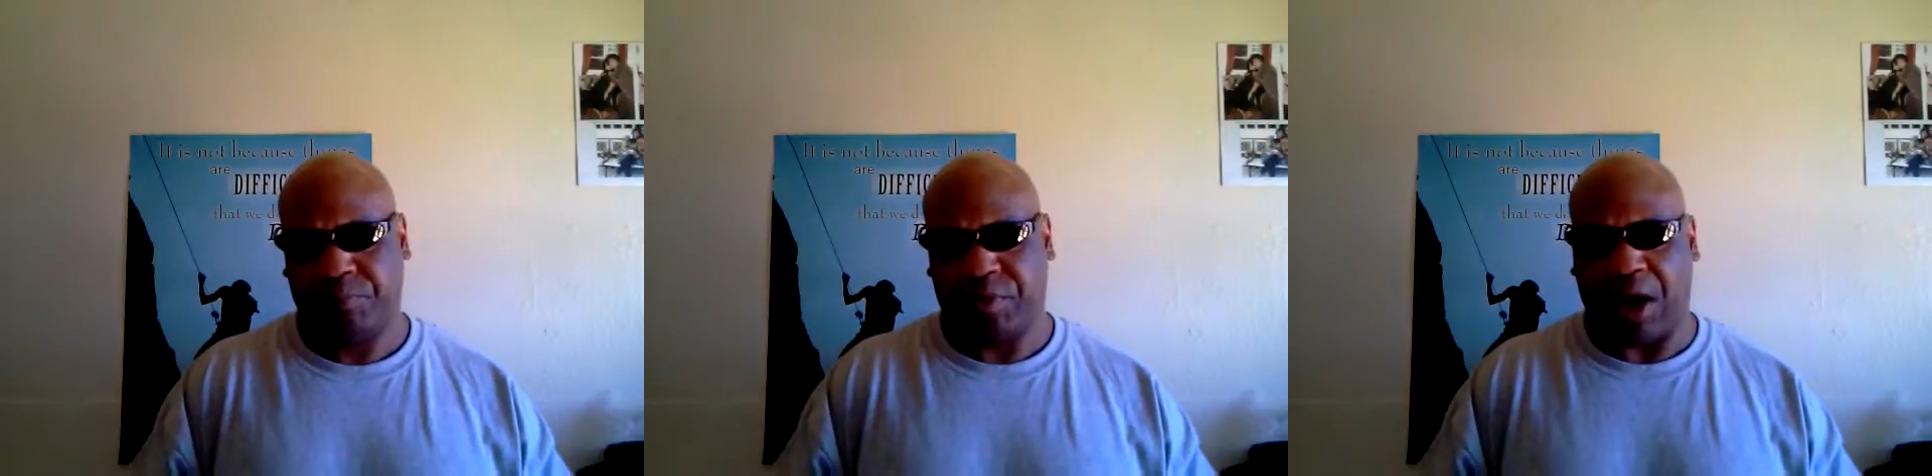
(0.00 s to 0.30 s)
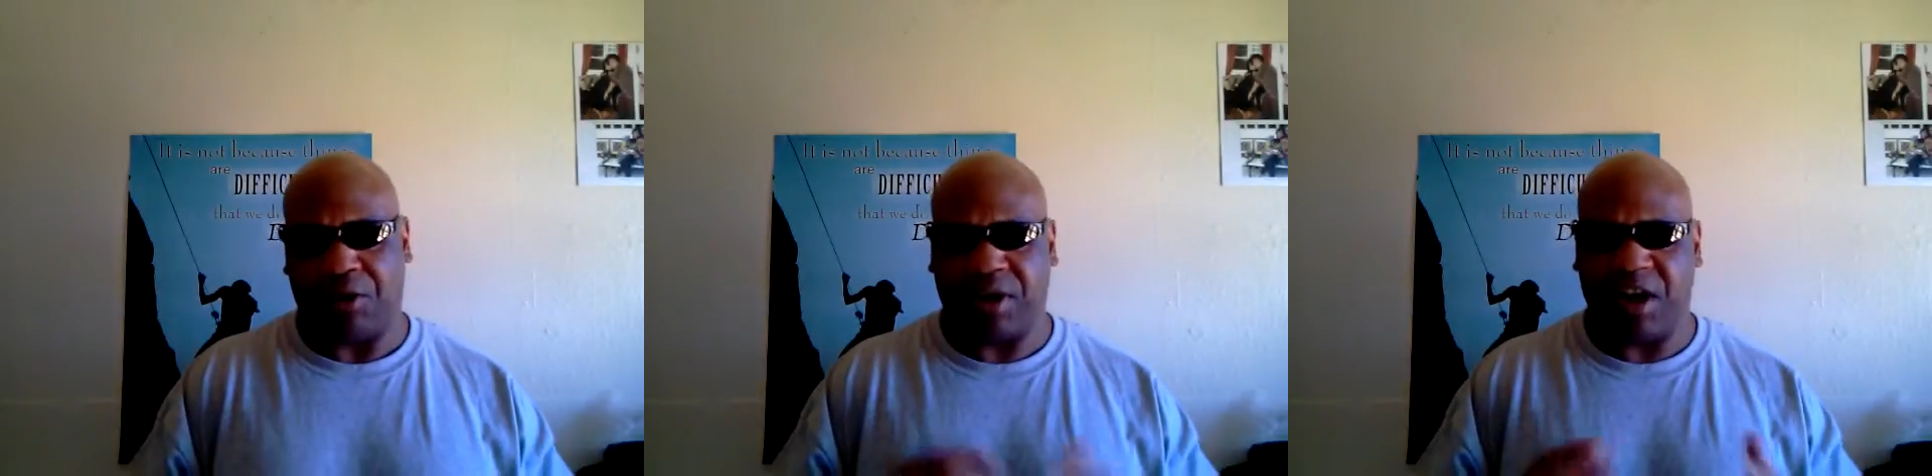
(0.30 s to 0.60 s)

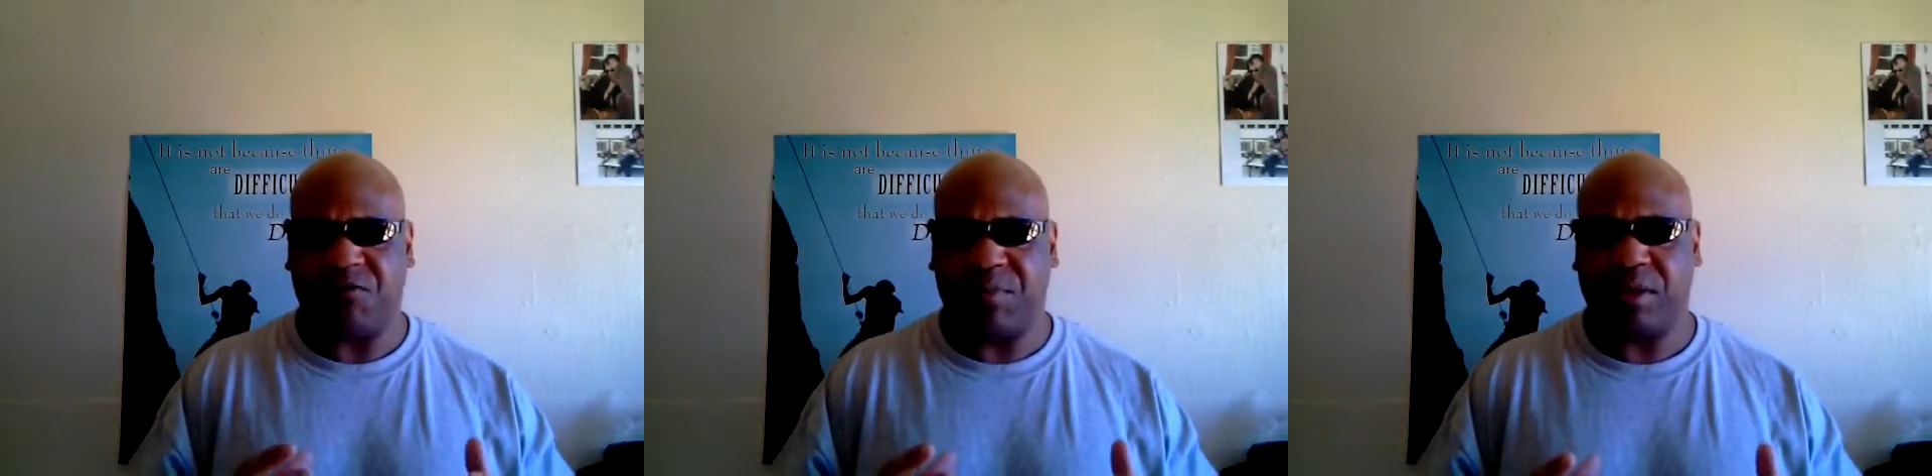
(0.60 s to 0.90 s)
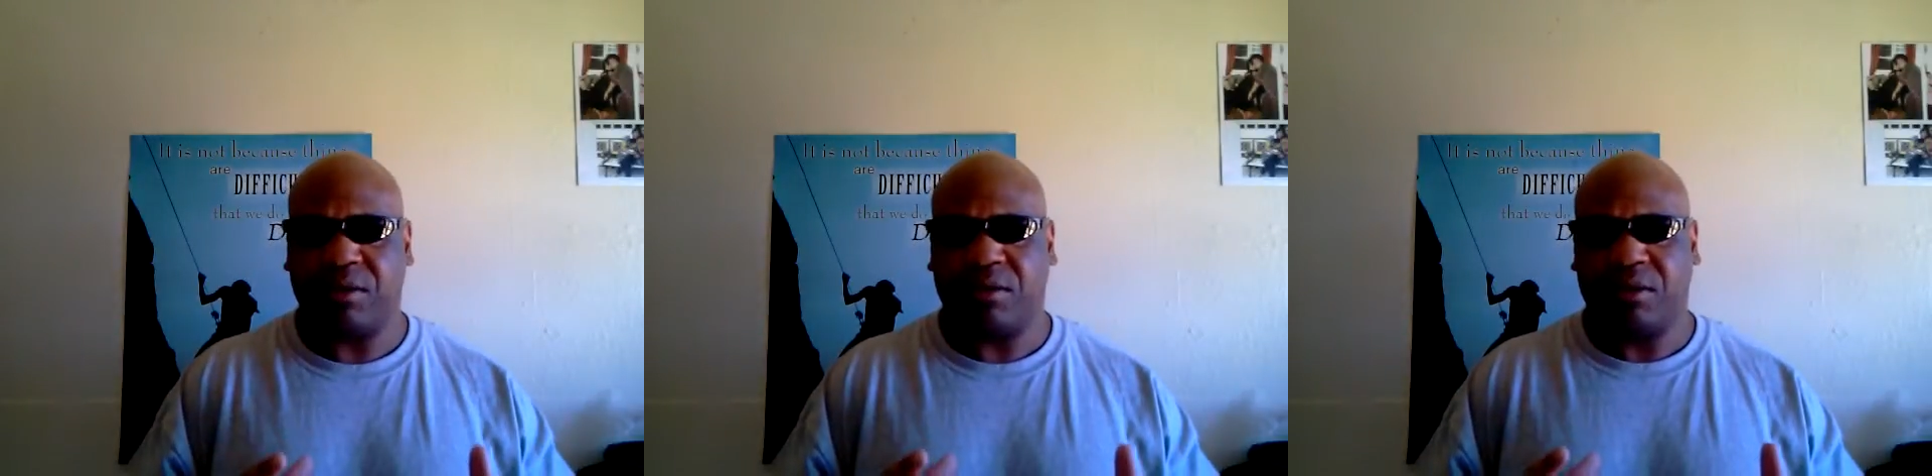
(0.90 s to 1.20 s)
Our government,
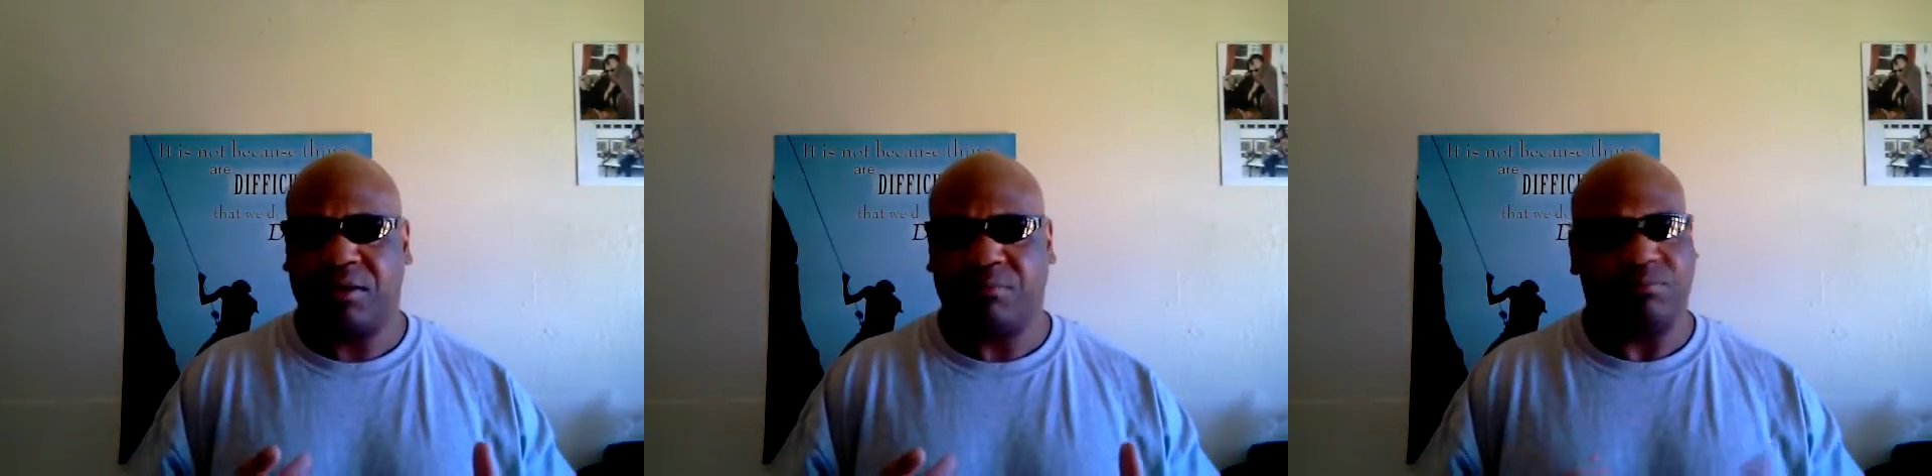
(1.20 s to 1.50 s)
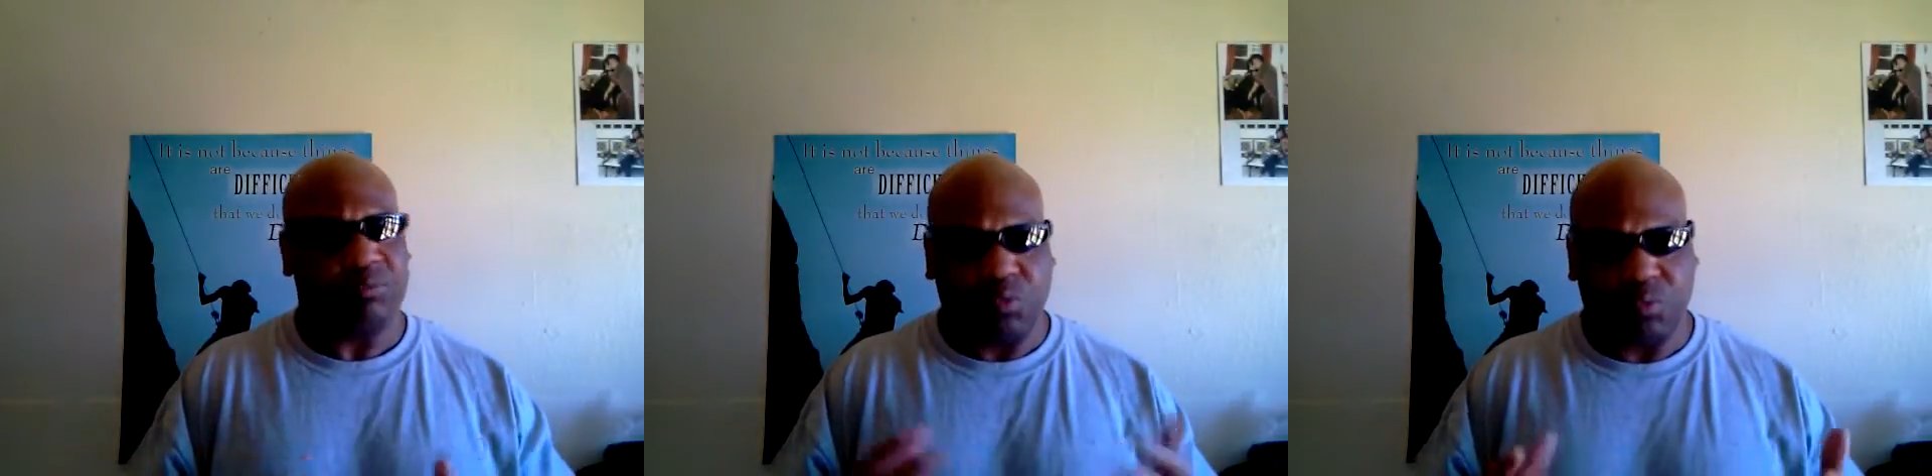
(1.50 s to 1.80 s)

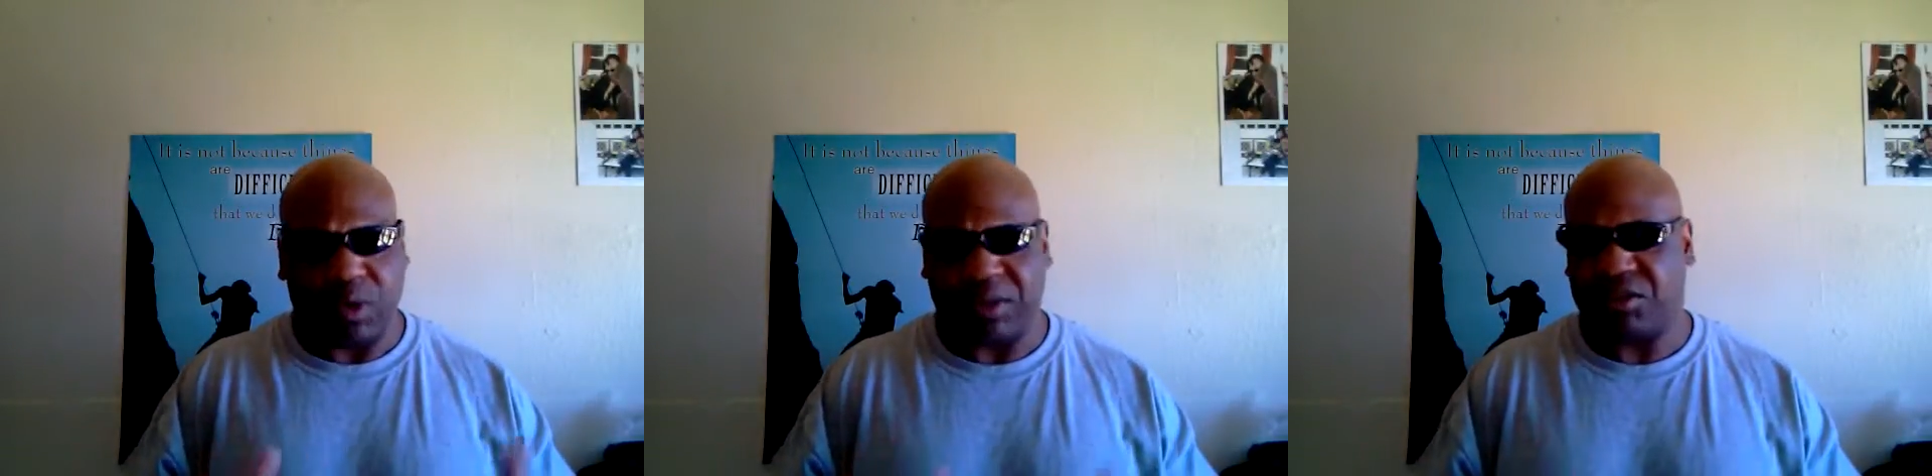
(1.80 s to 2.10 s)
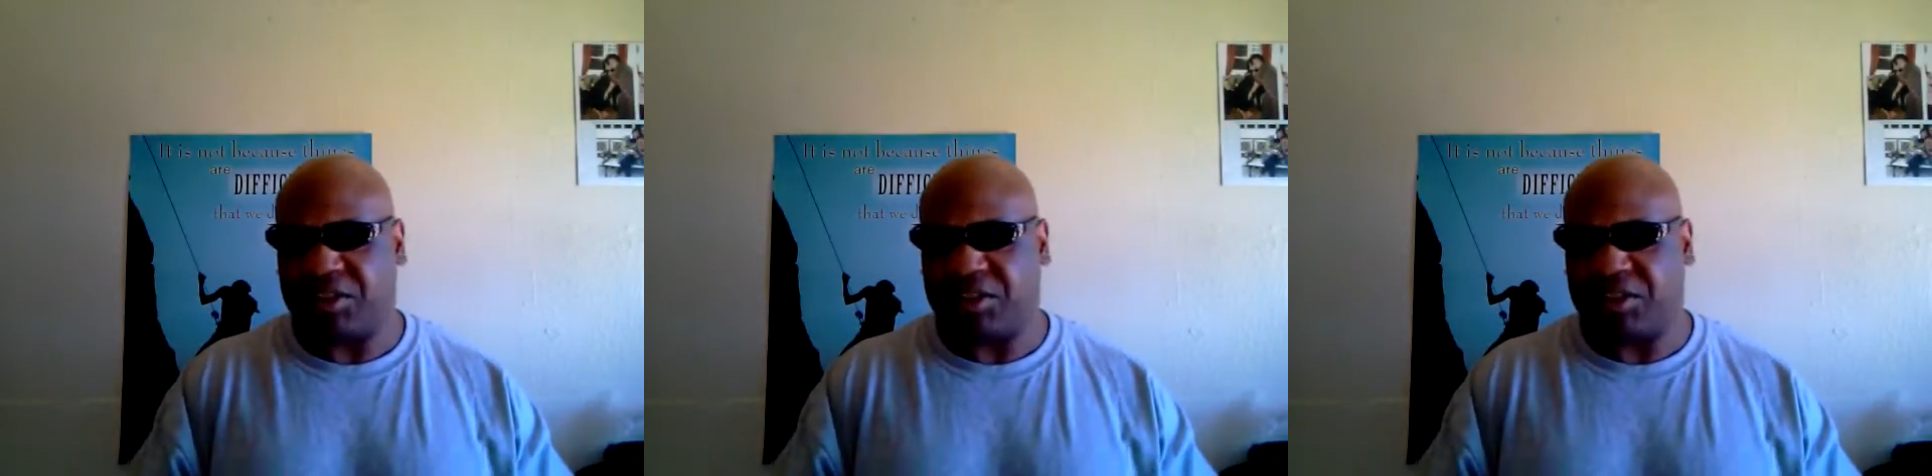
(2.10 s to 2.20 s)
whether